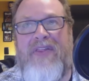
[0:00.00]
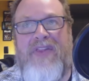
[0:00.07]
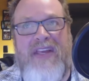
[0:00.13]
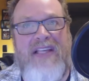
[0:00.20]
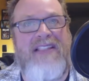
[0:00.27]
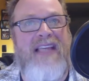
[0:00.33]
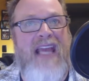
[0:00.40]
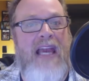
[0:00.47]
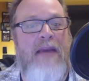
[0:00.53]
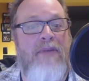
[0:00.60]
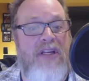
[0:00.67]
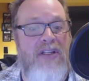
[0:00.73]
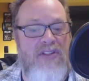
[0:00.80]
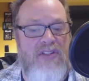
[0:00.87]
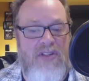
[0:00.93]
This
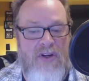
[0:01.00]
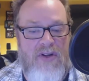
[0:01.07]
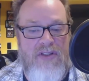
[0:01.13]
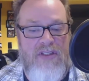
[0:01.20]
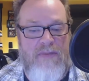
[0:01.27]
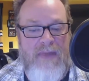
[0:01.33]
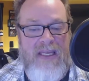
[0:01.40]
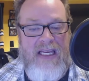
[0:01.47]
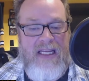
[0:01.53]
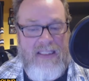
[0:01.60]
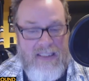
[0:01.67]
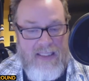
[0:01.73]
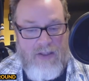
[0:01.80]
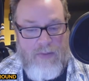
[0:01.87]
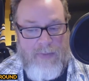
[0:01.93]
game concerns me a
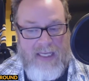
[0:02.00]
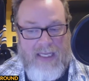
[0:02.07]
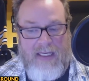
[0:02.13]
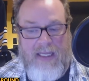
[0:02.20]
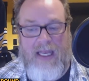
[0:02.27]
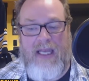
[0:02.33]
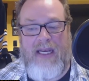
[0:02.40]
little bit,